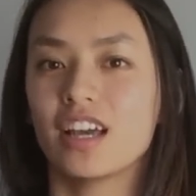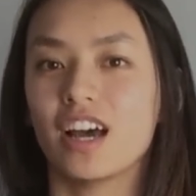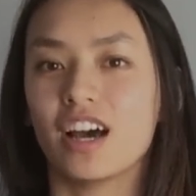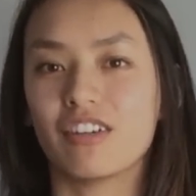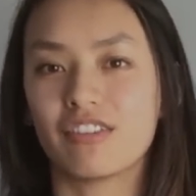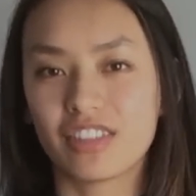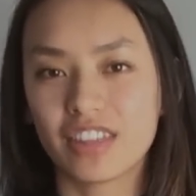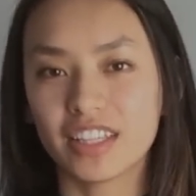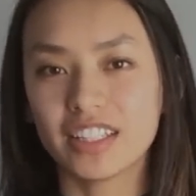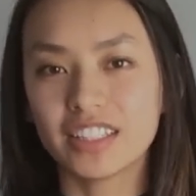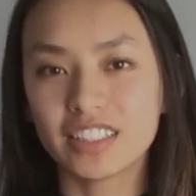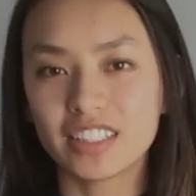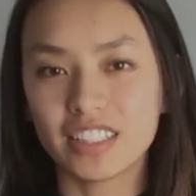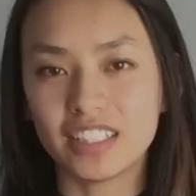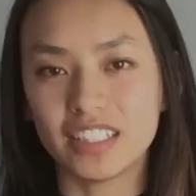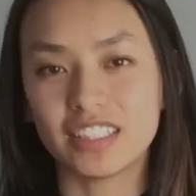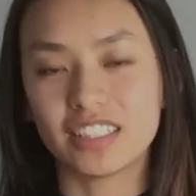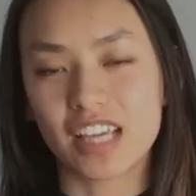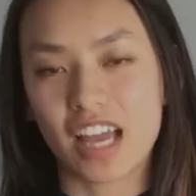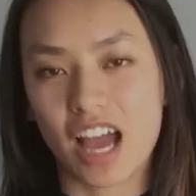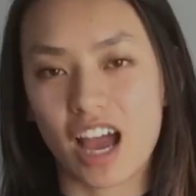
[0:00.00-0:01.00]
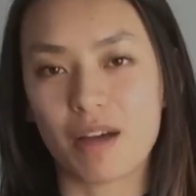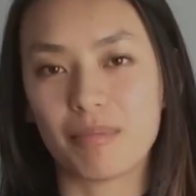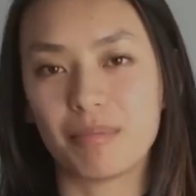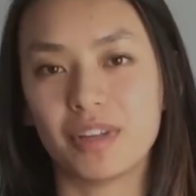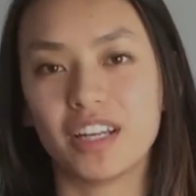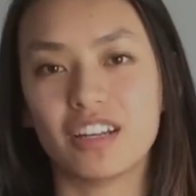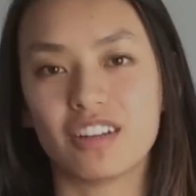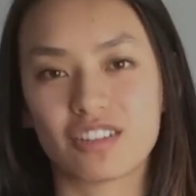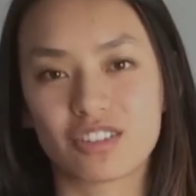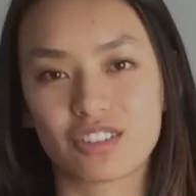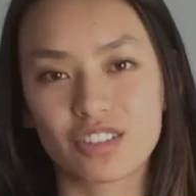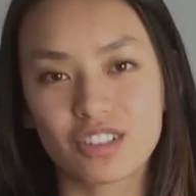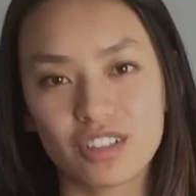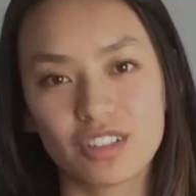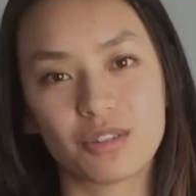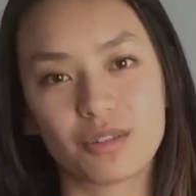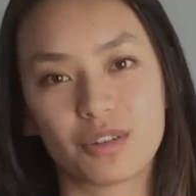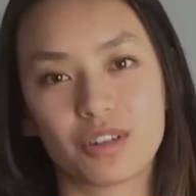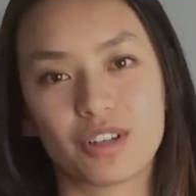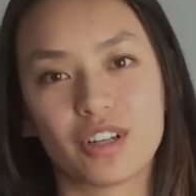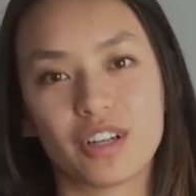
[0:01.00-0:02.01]
of things that need to happen in a certain
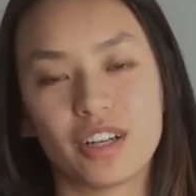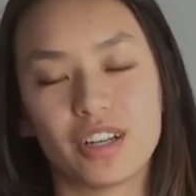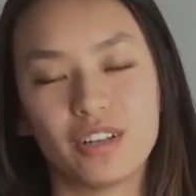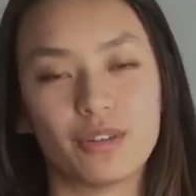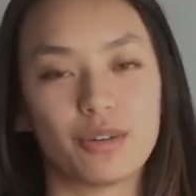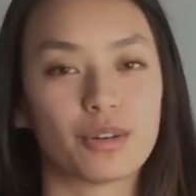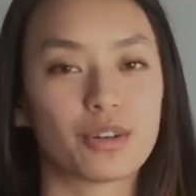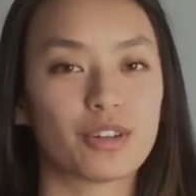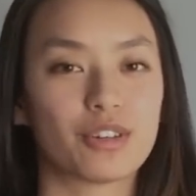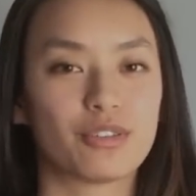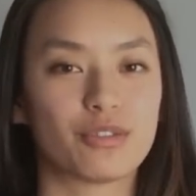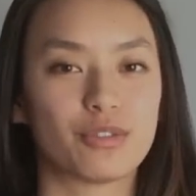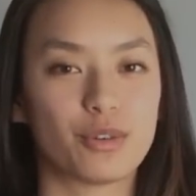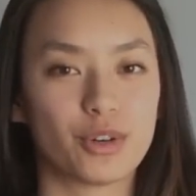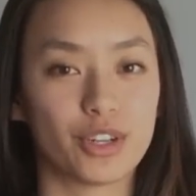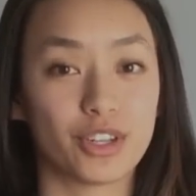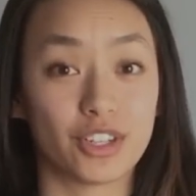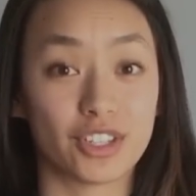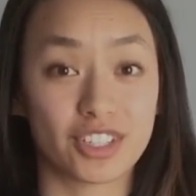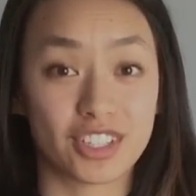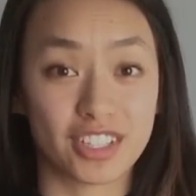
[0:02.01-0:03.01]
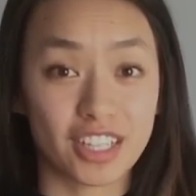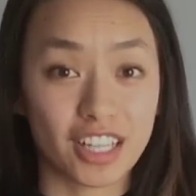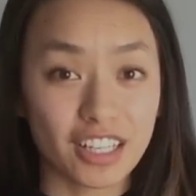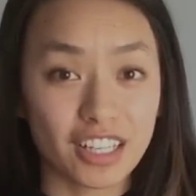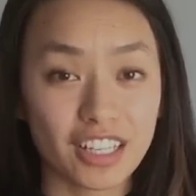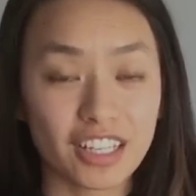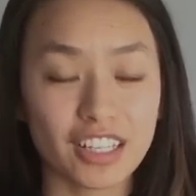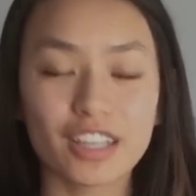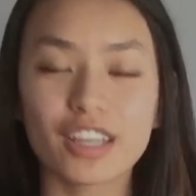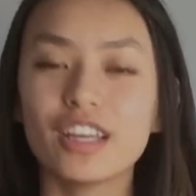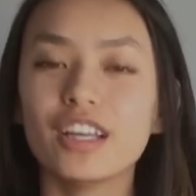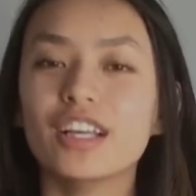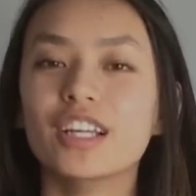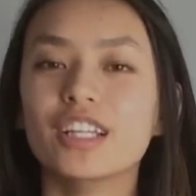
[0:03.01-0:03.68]
order for your studying